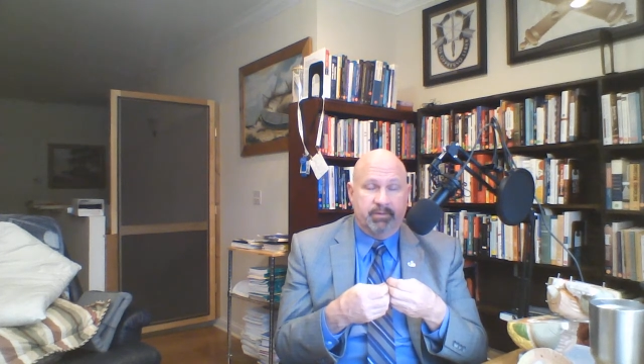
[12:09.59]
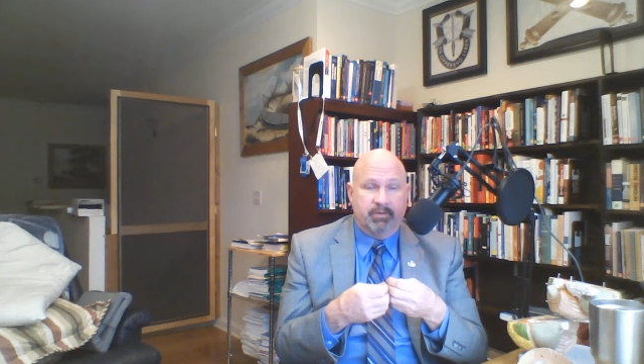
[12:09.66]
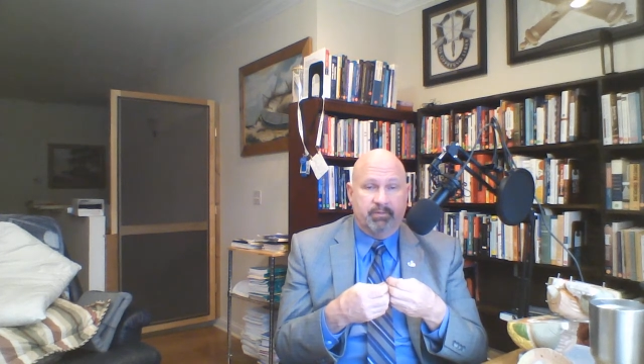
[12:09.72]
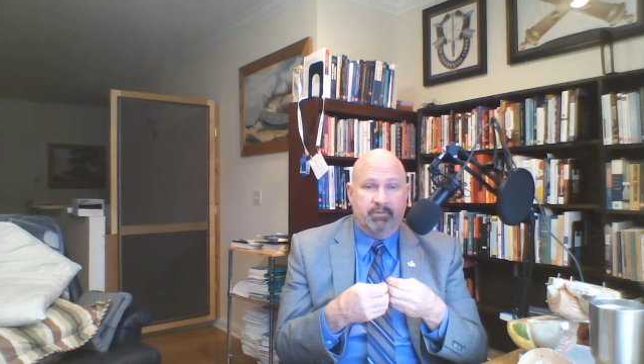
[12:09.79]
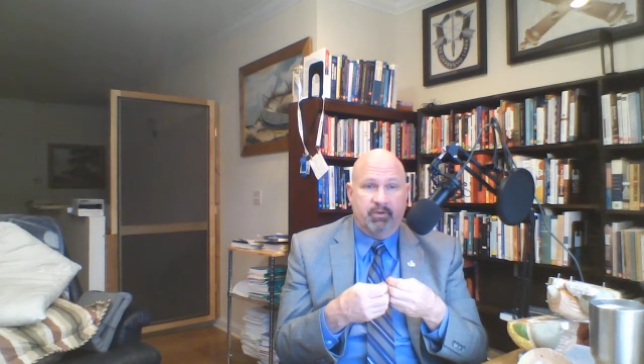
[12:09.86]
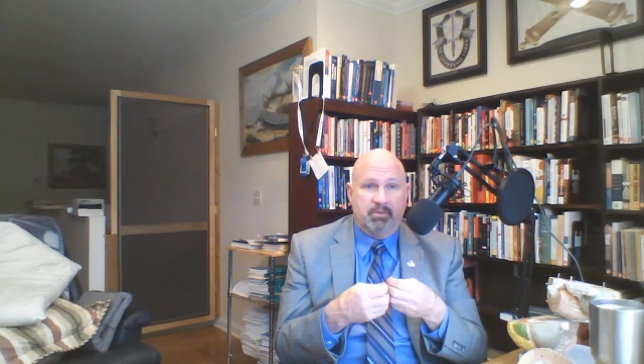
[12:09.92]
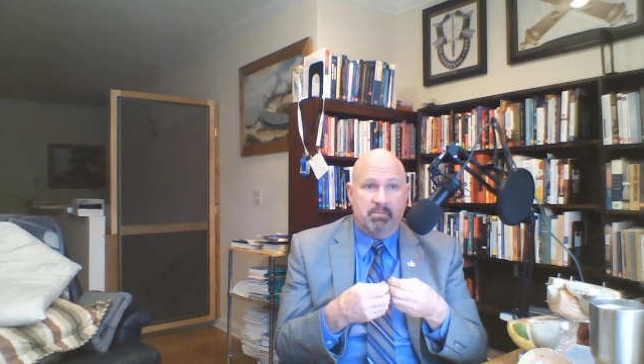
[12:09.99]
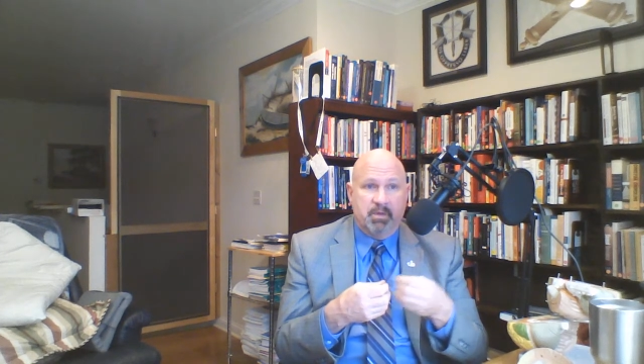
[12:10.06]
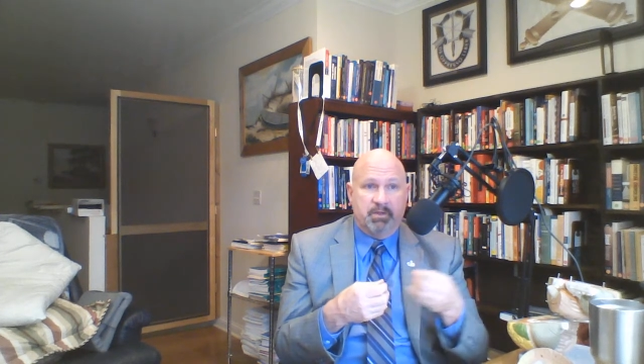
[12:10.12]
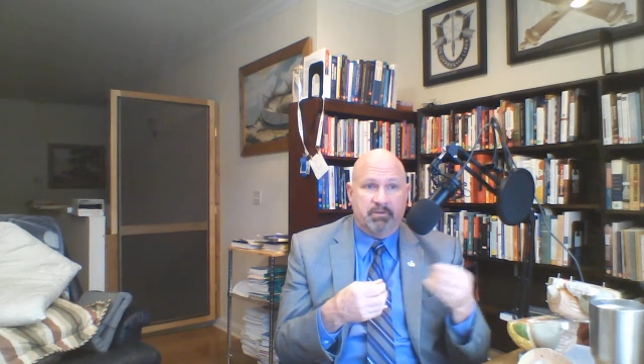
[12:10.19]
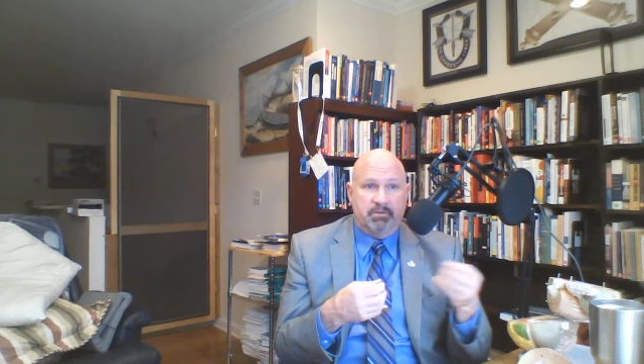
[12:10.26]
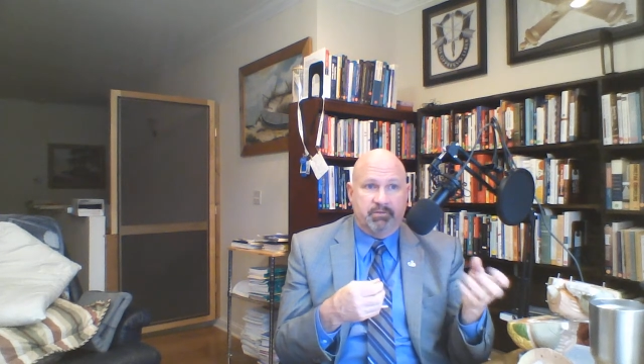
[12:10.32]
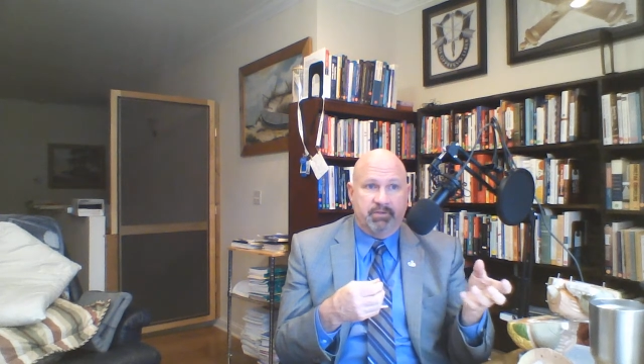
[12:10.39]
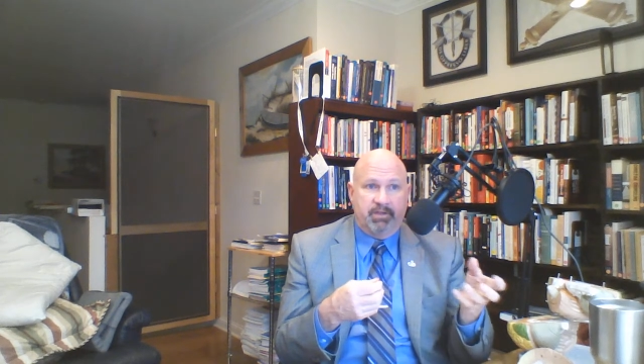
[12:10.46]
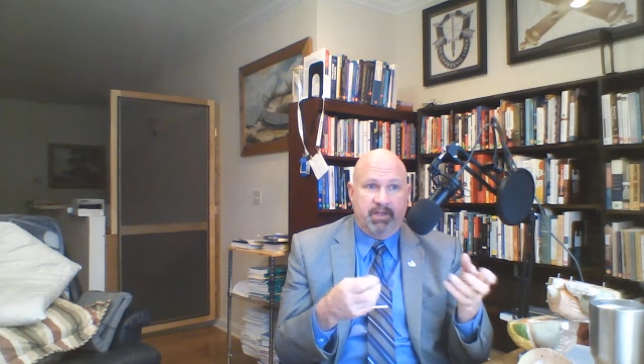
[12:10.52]
Very much you'll
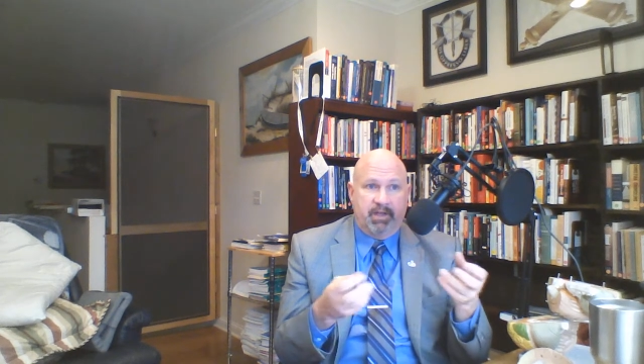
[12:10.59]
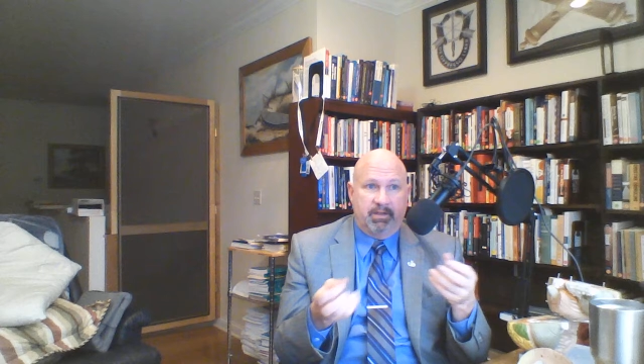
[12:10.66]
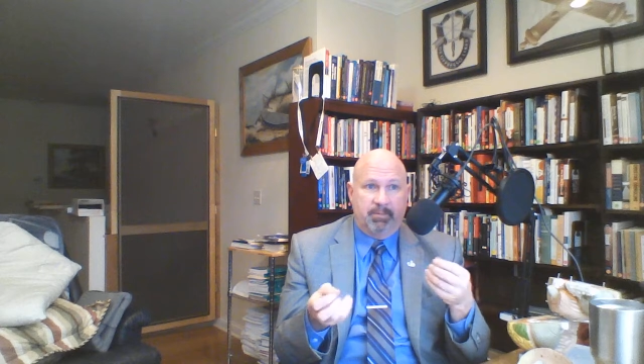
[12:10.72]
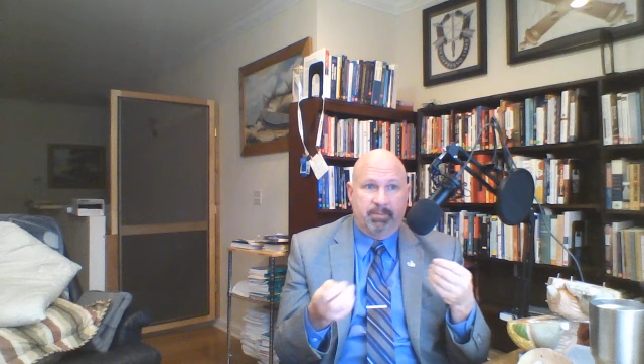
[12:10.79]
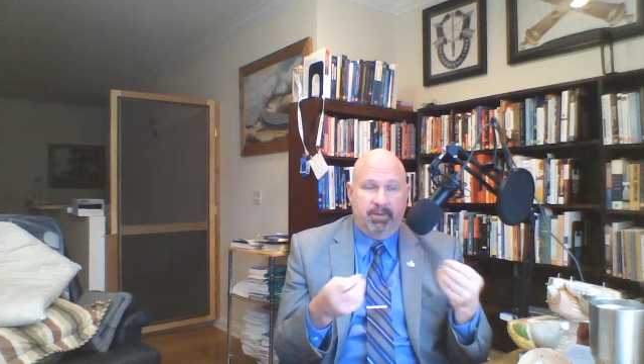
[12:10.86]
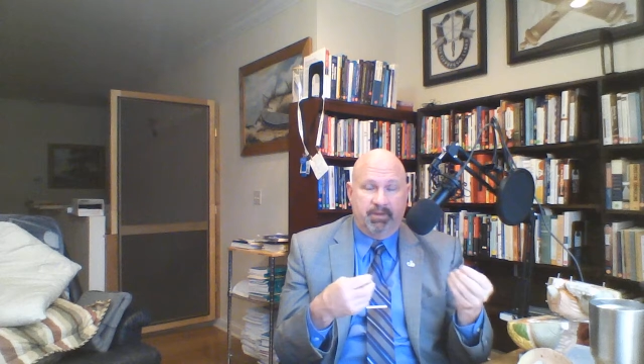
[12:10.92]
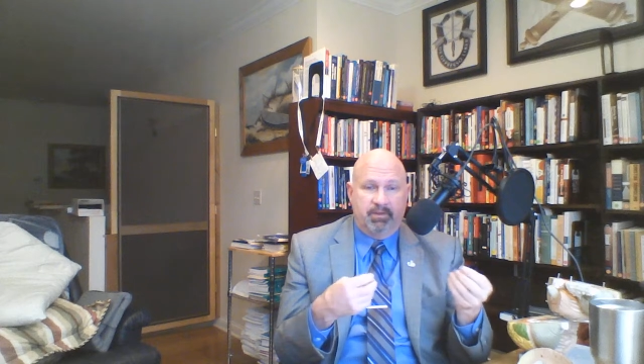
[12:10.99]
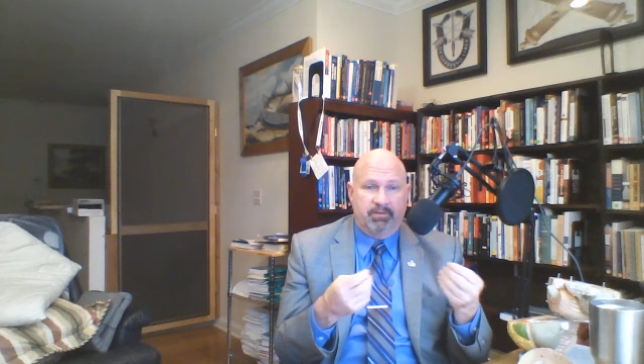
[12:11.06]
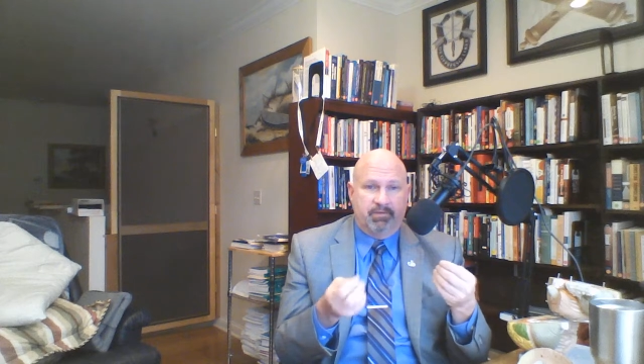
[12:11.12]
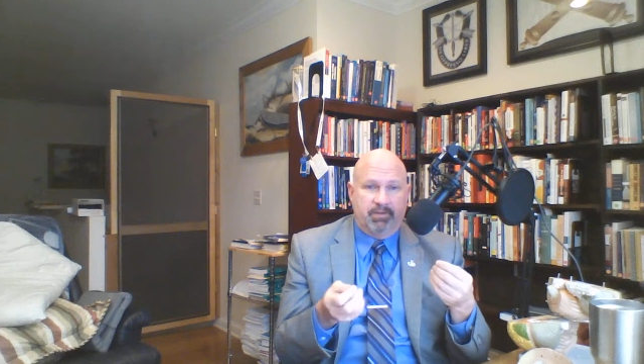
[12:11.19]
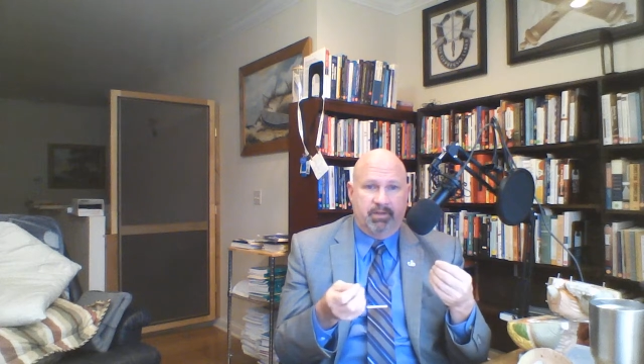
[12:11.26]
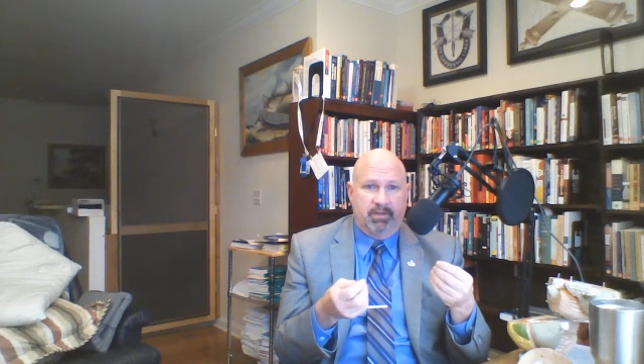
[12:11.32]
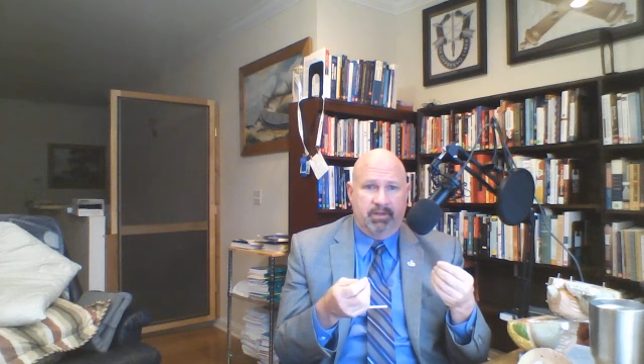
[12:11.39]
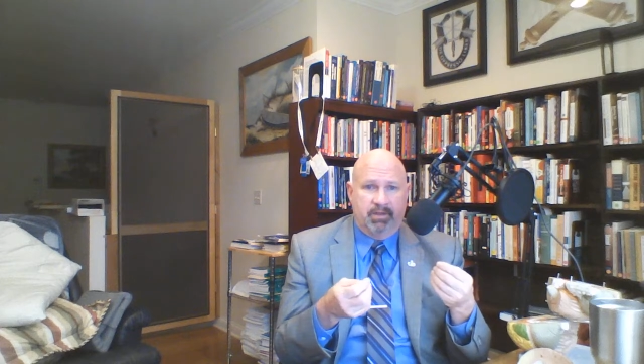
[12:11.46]
see that dependency